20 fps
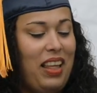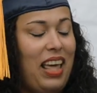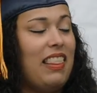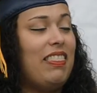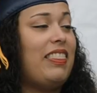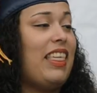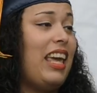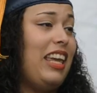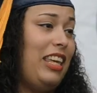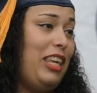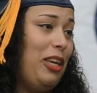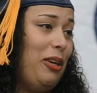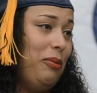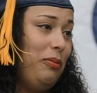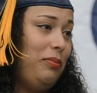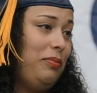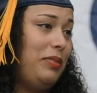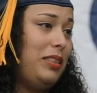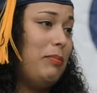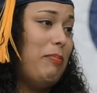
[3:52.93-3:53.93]
And thank
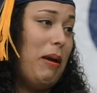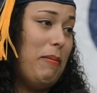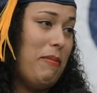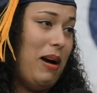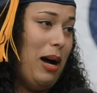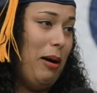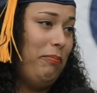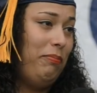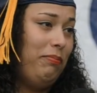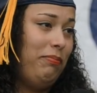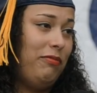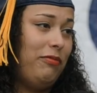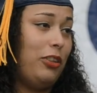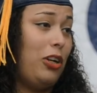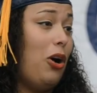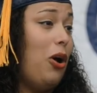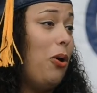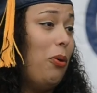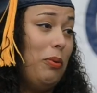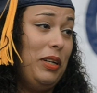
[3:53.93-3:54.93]
you to my mom
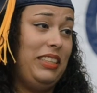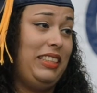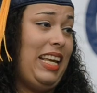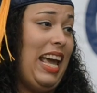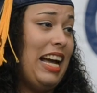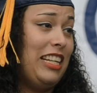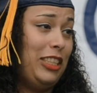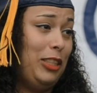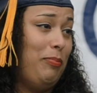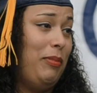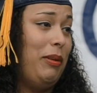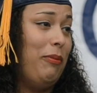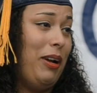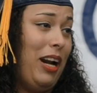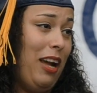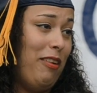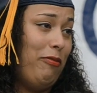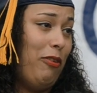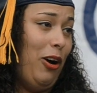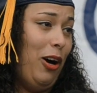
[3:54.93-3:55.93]
for always catching me
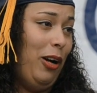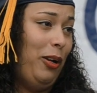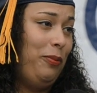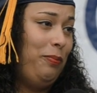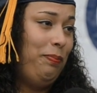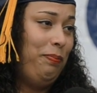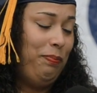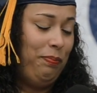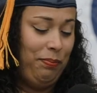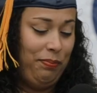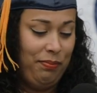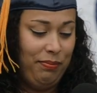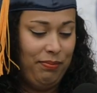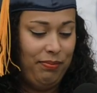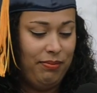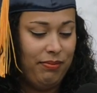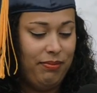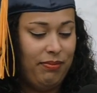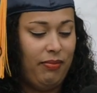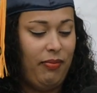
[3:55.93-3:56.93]
when I fall.
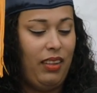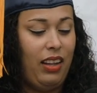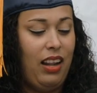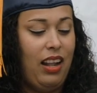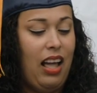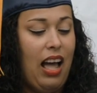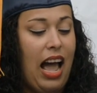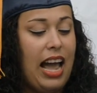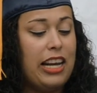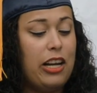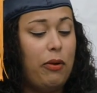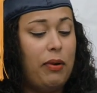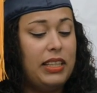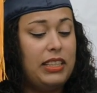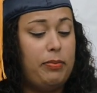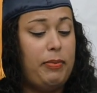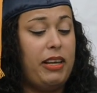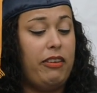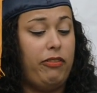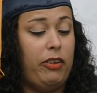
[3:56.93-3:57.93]
I know
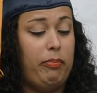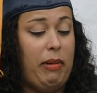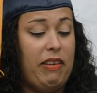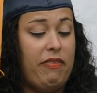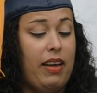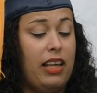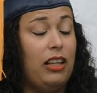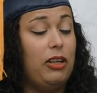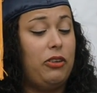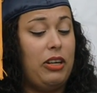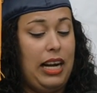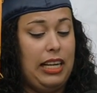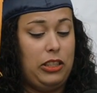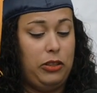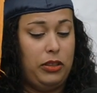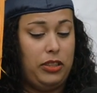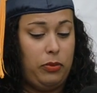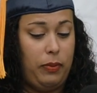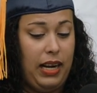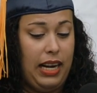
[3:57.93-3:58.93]
I speak for my fellow
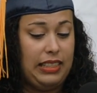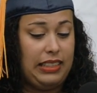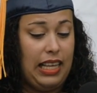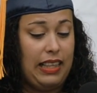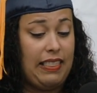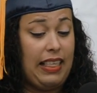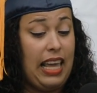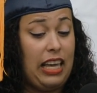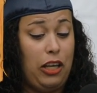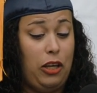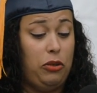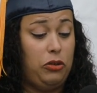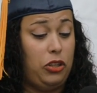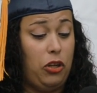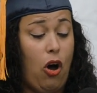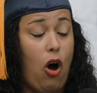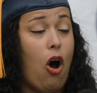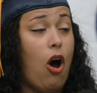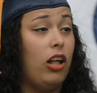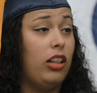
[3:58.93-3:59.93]
graduates when I say thank you
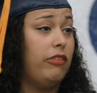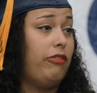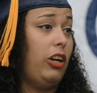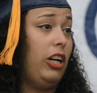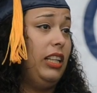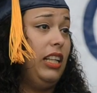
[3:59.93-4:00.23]
to all of